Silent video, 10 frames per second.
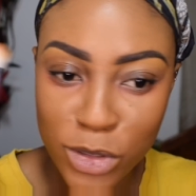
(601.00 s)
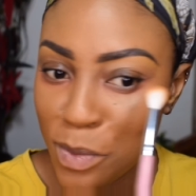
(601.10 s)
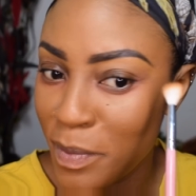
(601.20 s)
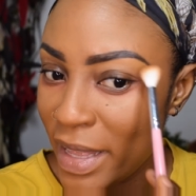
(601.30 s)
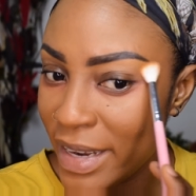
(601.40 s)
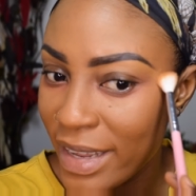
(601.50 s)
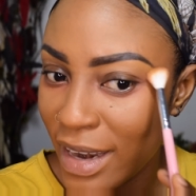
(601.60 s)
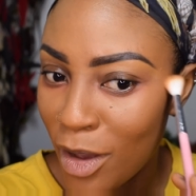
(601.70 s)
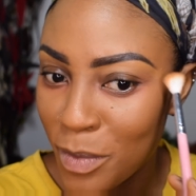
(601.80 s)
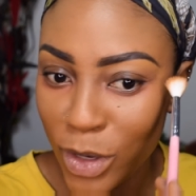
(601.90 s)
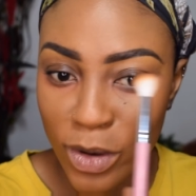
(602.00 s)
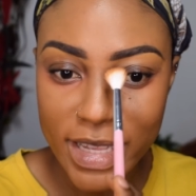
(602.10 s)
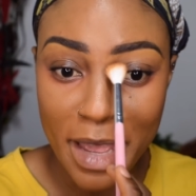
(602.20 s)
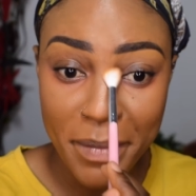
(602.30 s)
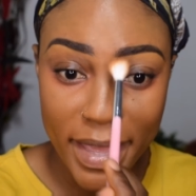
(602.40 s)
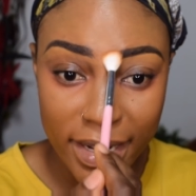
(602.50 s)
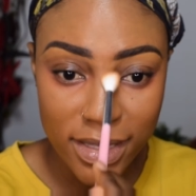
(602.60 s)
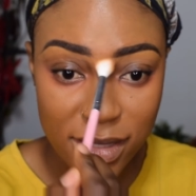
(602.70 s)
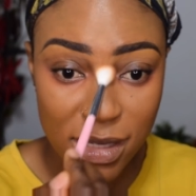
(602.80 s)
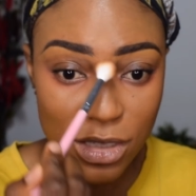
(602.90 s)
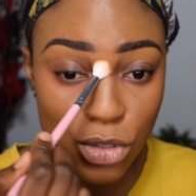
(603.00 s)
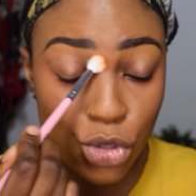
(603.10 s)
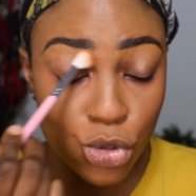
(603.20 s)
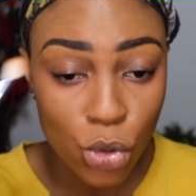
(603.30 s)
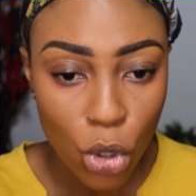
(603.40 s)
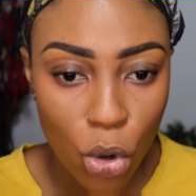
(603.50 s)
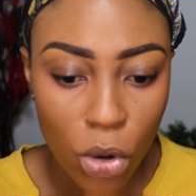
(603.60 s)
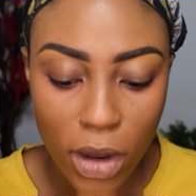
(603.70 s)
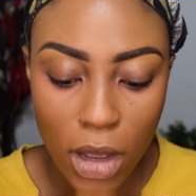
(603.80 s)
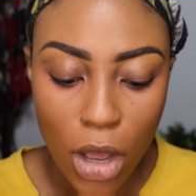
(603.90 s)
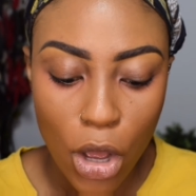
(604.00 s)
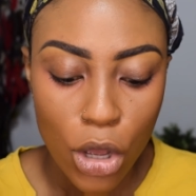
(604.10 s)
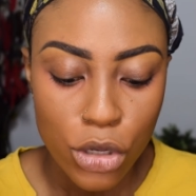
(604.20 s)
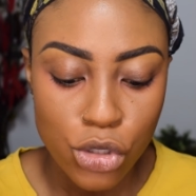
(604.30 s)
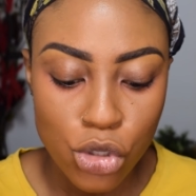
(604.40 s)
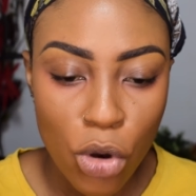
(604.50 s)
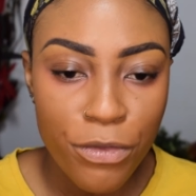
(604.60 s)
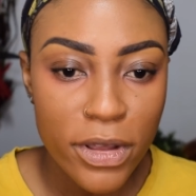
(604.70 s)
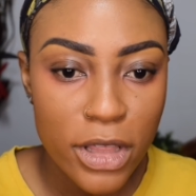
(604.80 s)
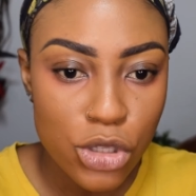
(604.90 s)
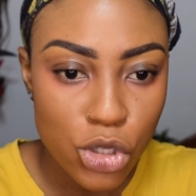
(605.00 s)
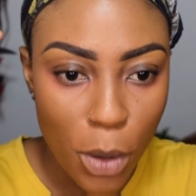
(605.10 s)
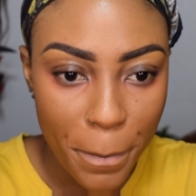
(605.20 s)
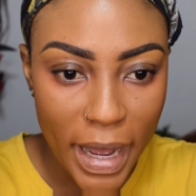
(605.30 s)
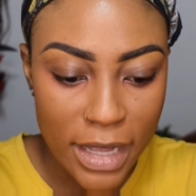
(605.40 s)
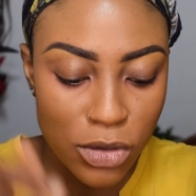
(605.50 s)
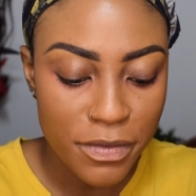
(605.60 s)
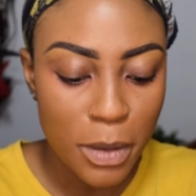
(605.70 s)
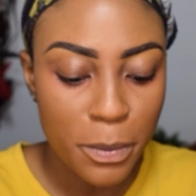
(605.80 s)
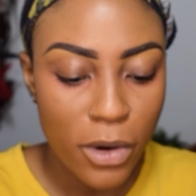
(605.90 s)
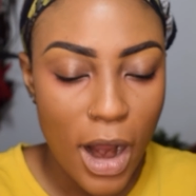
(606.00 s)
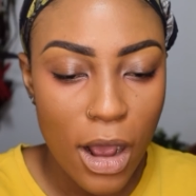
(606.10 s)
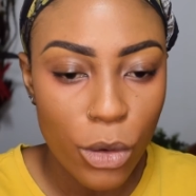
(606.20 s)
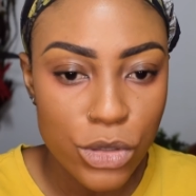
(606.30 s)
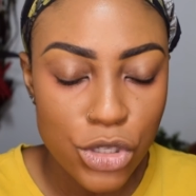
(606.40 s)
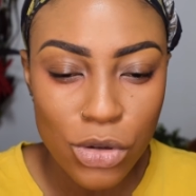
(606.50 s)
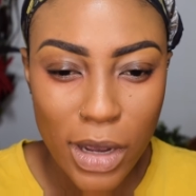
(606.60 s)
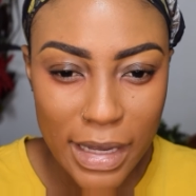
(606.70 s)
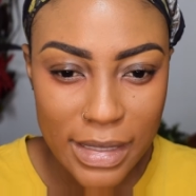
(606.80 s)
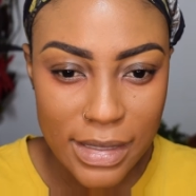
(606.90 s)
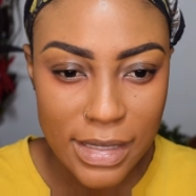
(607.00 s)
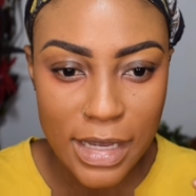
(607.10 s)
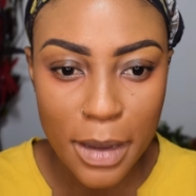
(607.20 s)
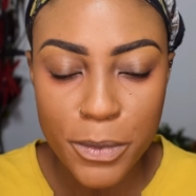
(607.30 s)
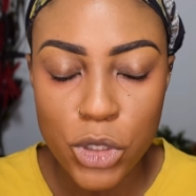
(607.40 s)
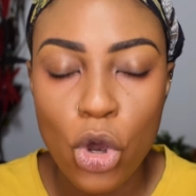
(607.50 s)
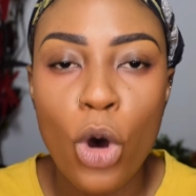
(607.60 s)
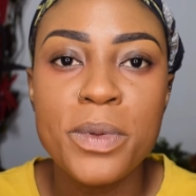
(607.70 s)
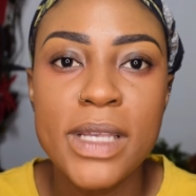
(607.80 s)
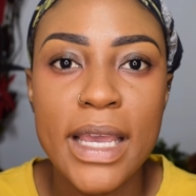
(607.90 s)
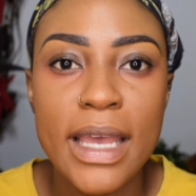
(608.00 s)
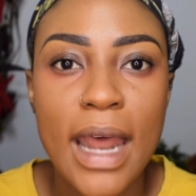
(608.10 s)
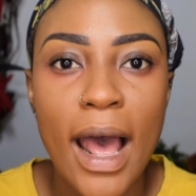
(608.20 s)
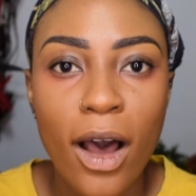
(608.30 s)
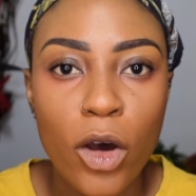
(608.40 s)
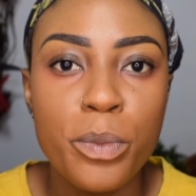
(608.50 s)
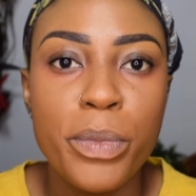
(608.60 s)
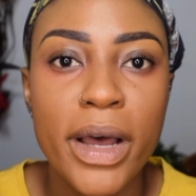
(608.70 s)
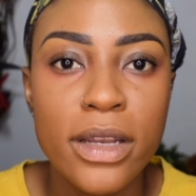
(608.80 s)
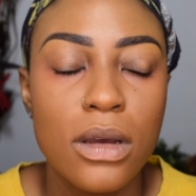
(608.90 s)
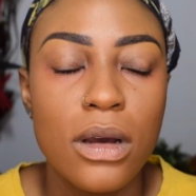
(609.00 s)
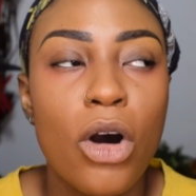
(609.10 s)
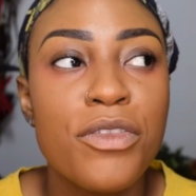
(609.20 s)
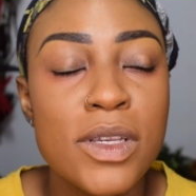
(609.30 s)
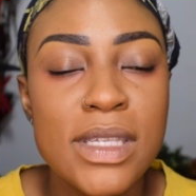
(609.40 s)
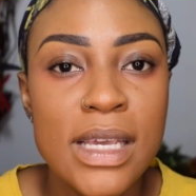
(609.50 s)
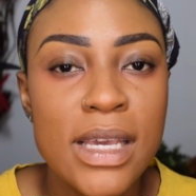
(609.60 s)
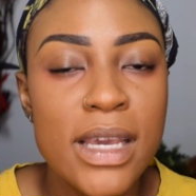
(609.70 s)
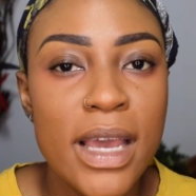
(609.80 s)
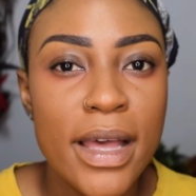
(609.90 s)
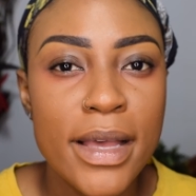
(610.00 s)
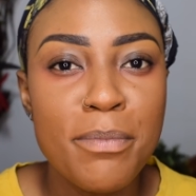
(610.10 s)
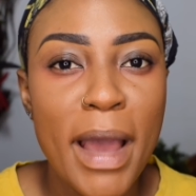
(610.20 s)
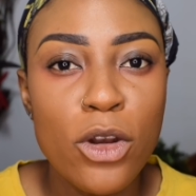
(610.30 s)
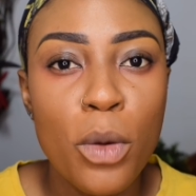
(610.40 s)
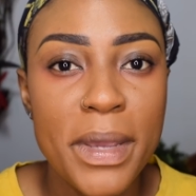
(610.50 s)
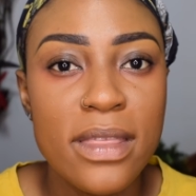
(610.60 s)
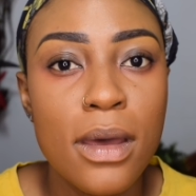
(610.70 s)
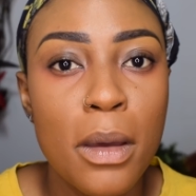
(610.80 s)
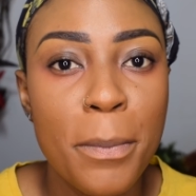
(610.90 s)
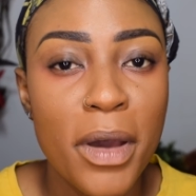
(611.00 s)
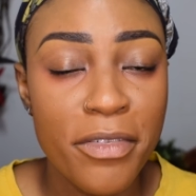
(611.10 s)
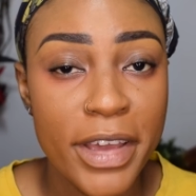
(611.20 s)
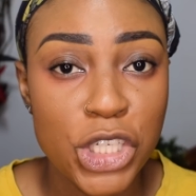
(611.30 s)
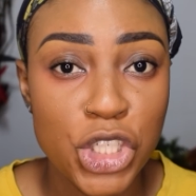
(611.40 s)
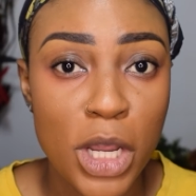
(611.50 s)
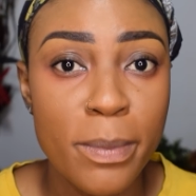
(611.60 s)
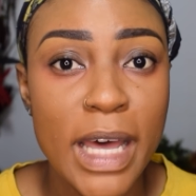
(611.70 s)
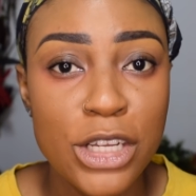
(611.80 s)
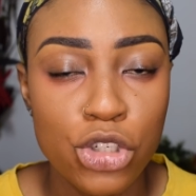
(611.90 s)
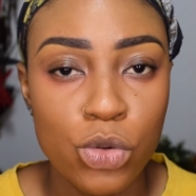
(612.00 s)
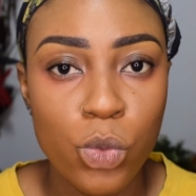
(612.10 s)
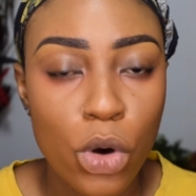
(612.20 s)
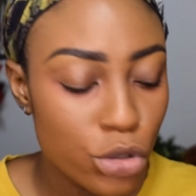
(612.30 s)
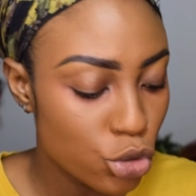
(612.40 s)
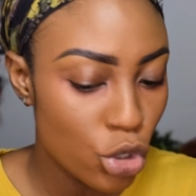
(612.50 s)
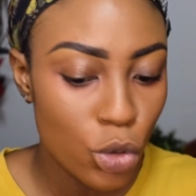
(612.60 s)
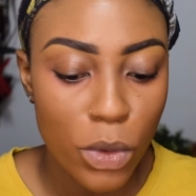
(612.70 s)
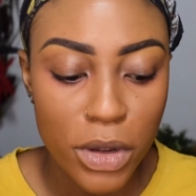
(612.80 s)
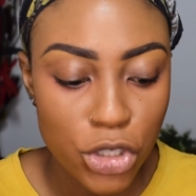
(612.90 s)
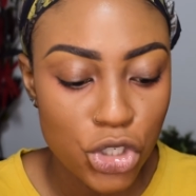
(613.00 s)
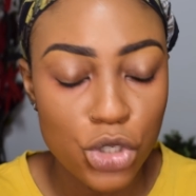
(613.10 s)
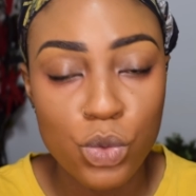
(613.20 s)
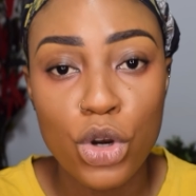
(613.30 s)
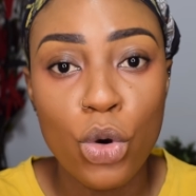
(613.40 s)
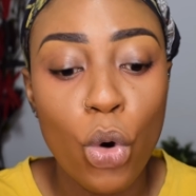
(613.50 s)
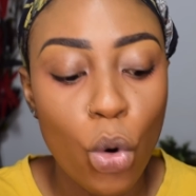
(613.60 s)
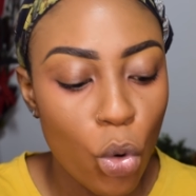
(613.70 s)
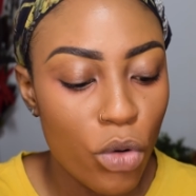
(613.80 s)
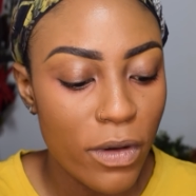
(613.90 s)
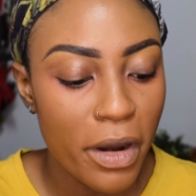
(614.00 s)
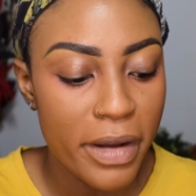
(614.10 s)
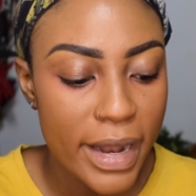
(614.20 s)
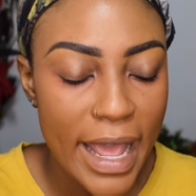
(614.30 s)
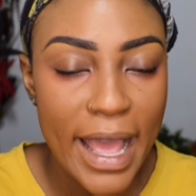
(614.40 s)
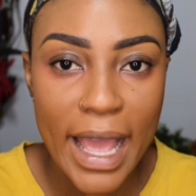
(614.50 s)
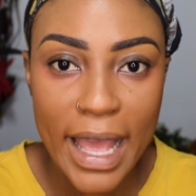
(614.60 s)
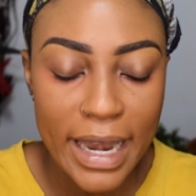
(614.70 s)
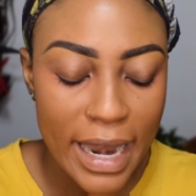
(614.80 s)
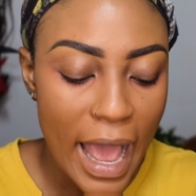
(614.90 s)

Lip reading: to blend it out because I made it sit too long. So for the top part of the brows, you can skip sculpting it out, but obviously it might not be the perfect shape that you want, so you just want to go over it. And